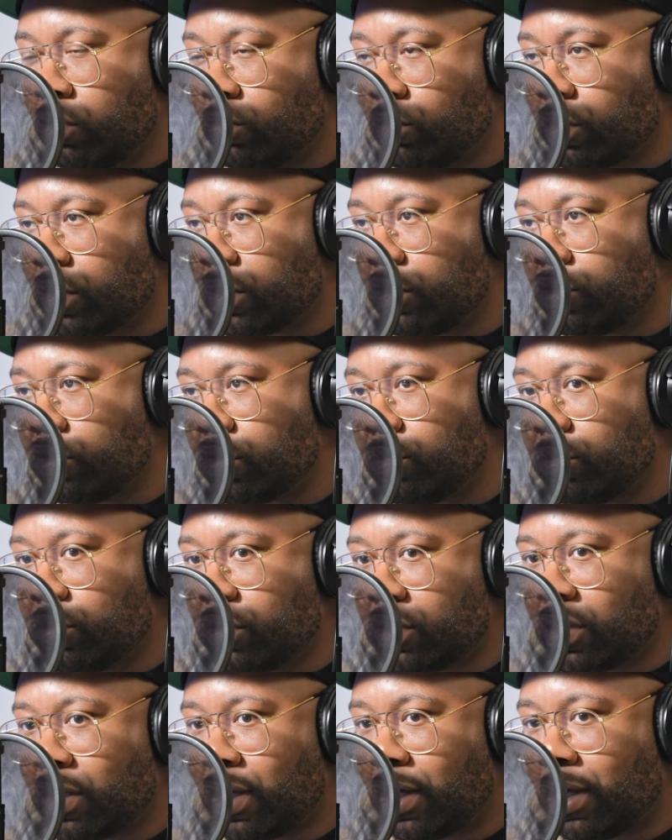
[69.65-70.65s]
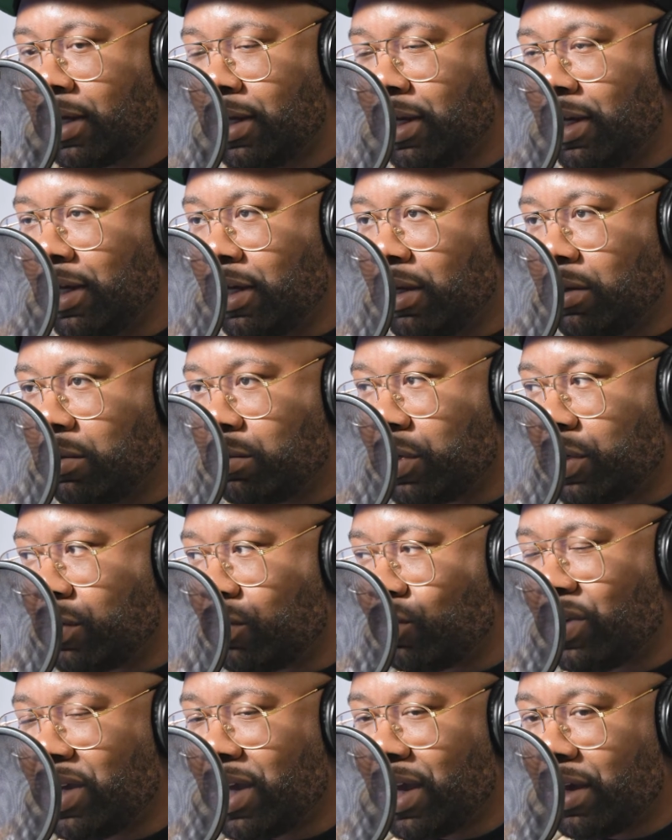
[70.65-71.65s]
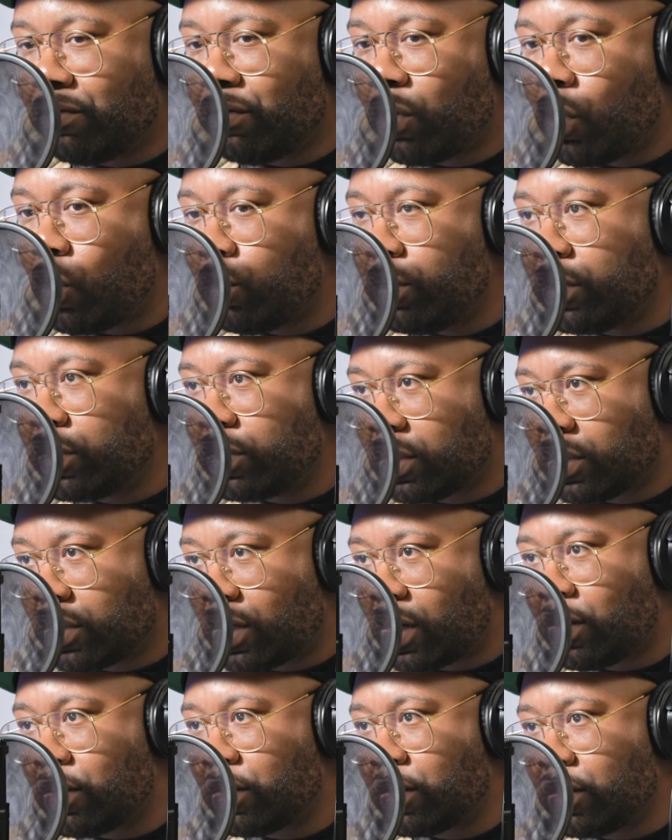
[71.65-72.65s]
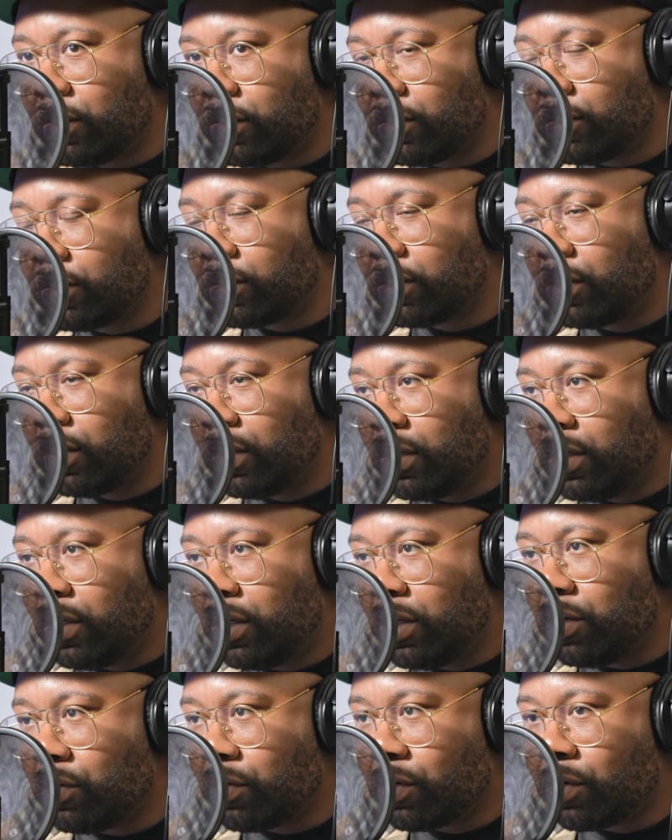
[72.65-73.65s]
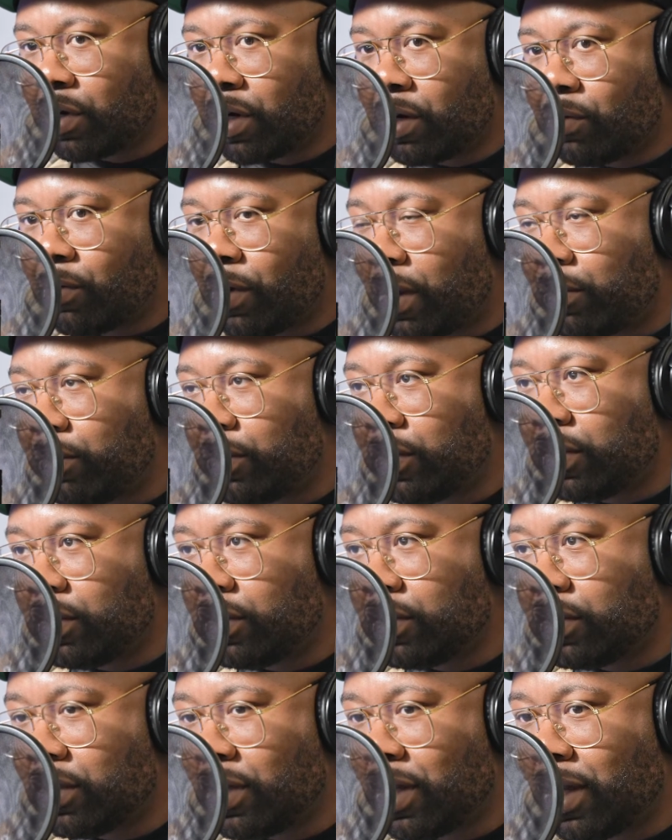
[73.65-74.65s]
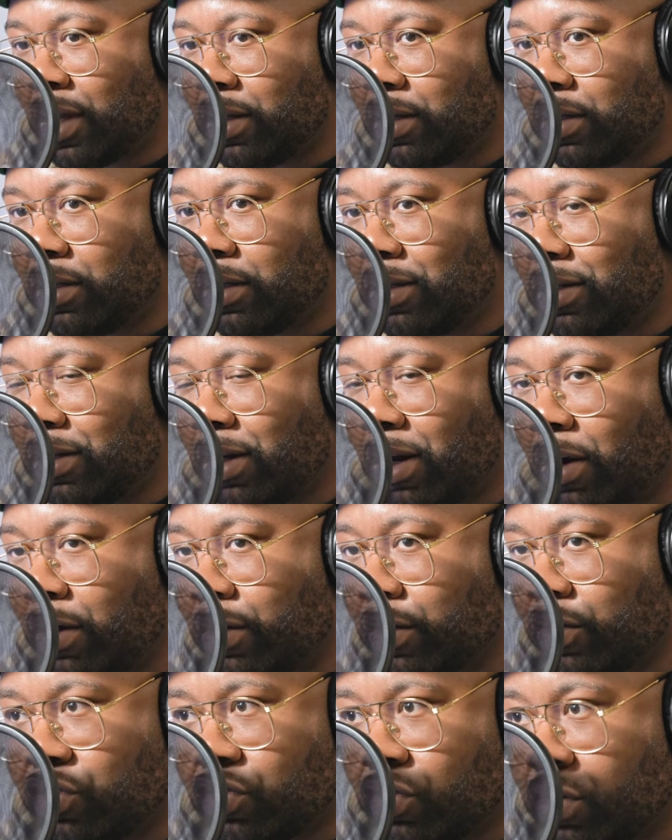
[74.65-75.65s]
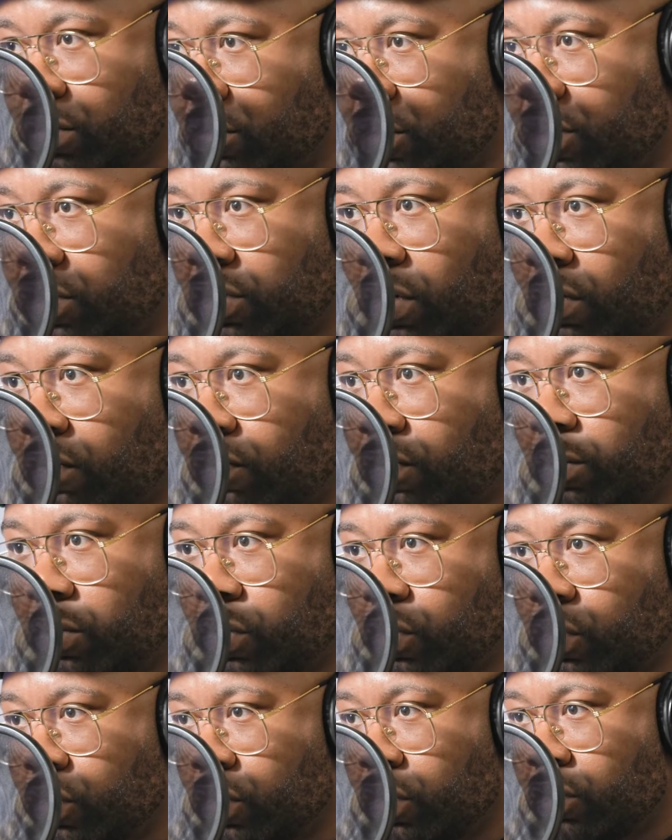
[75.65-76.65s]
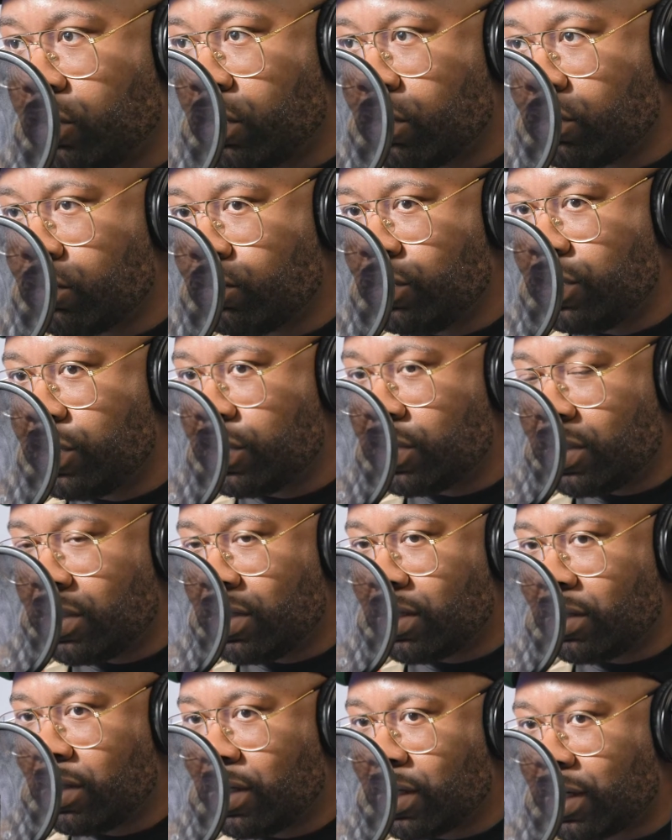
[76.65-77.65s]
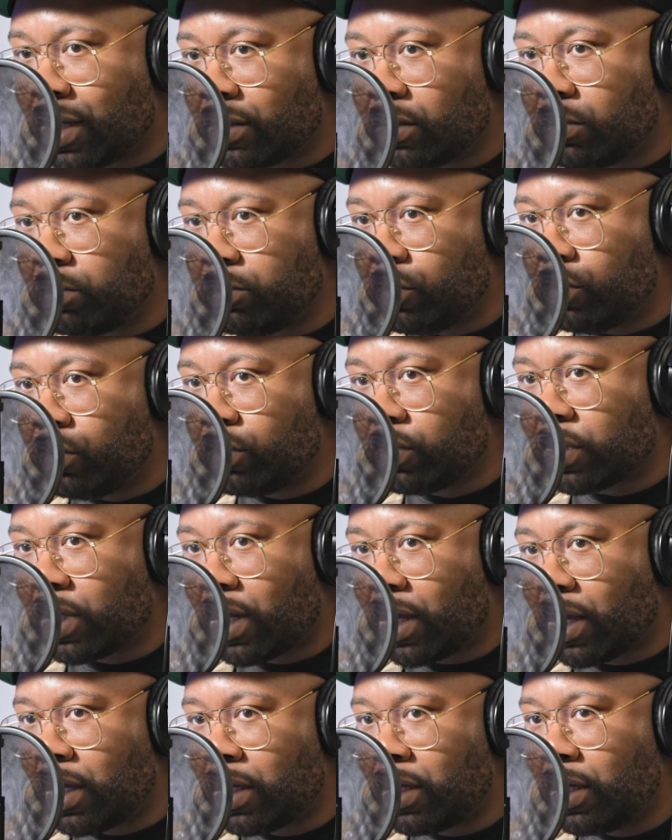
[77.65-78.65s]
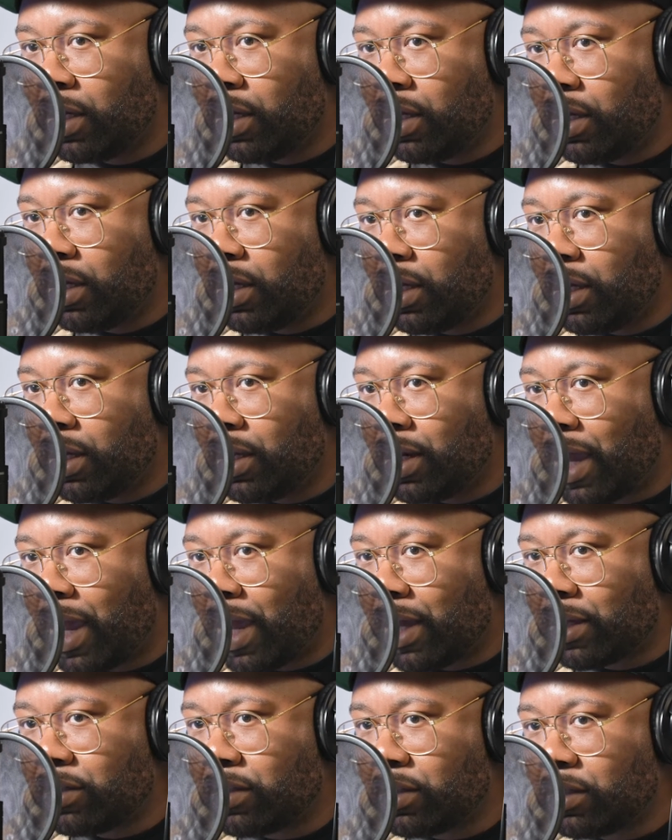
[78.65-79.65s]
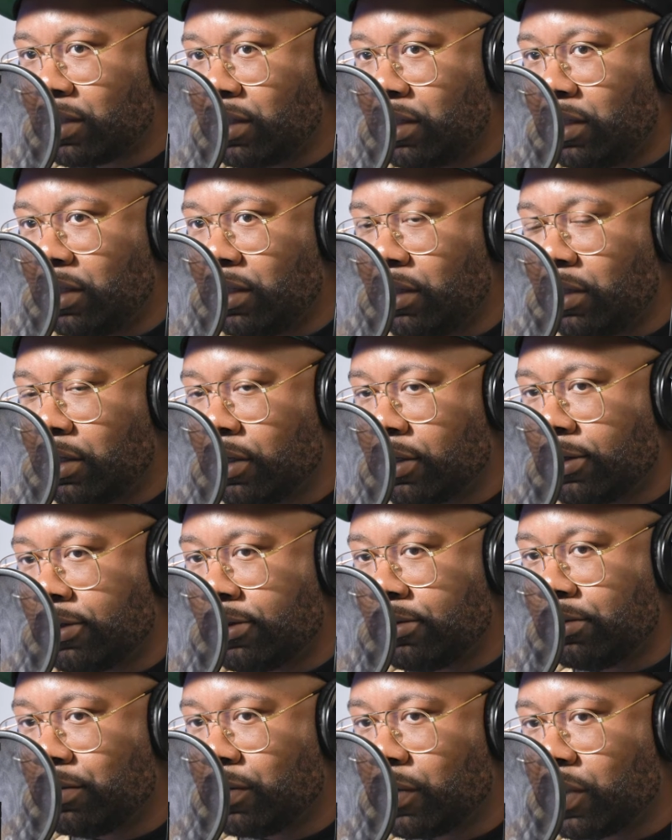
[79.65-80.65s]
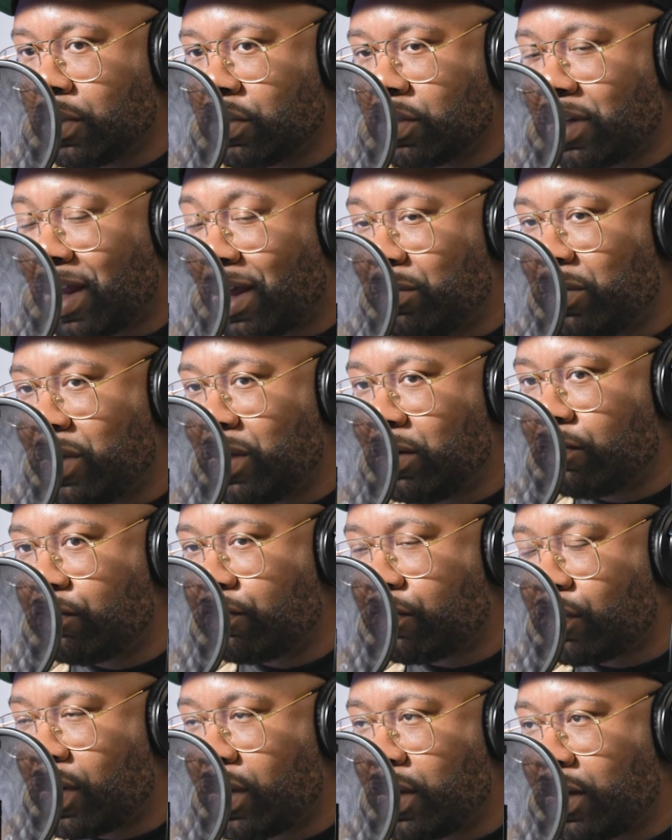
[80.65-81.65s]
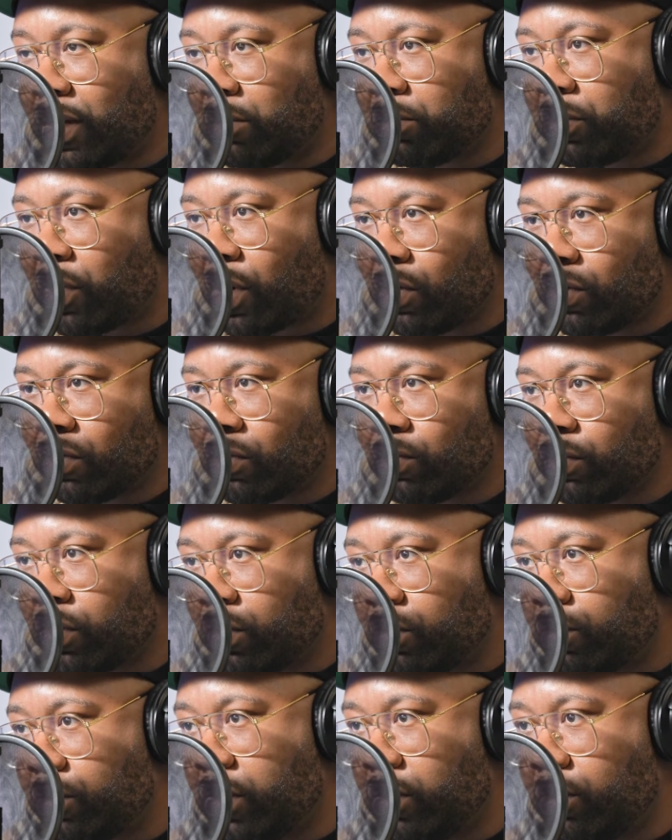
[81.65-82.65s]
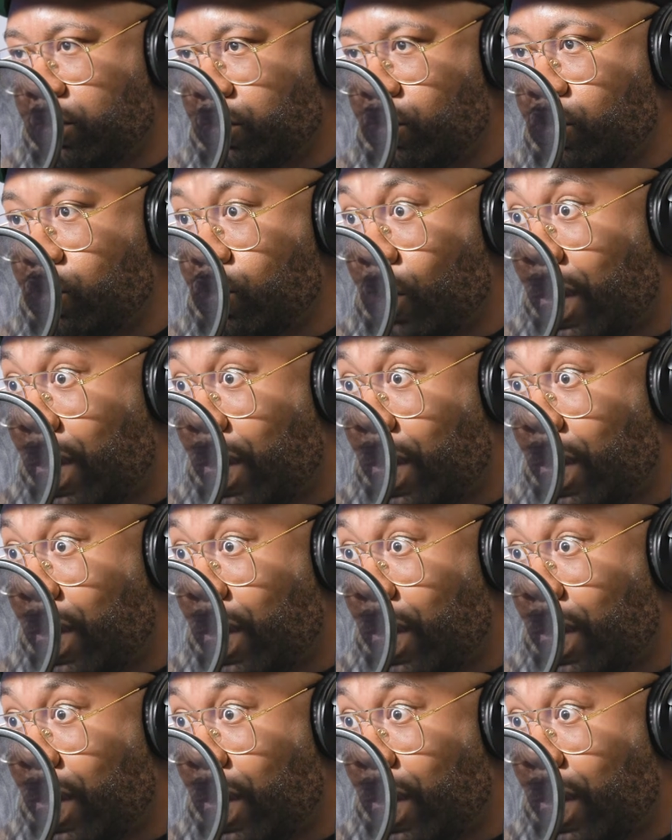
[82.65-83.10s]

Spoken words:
you want to contribute to that. But we have a whole bunch of targets here in Grand Rapids that are extremely solvable. We just need to look at the bullseye and actually stop being afraid and partner with the people who